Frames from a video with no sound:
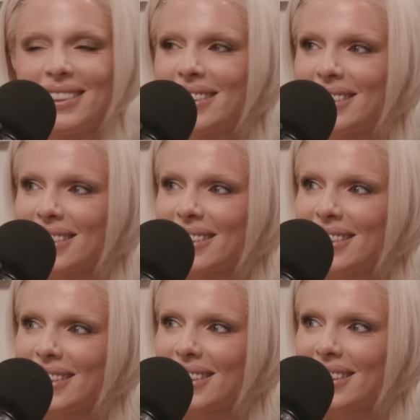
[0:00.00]
oh, it's
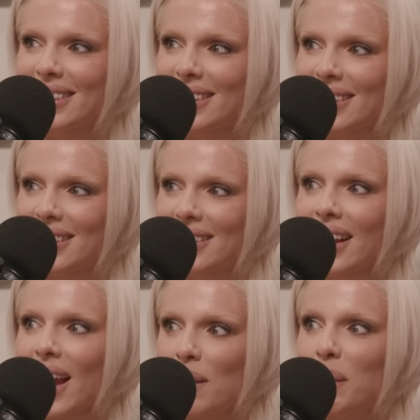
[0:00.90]
bonkers.
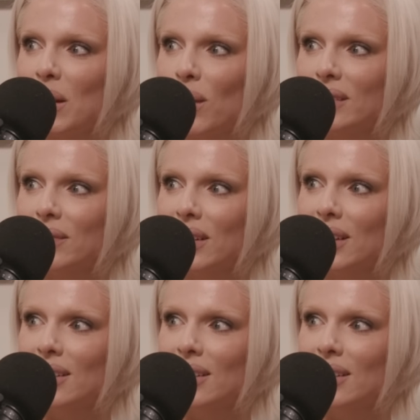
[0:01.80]
Like, I'm in West Village. I'm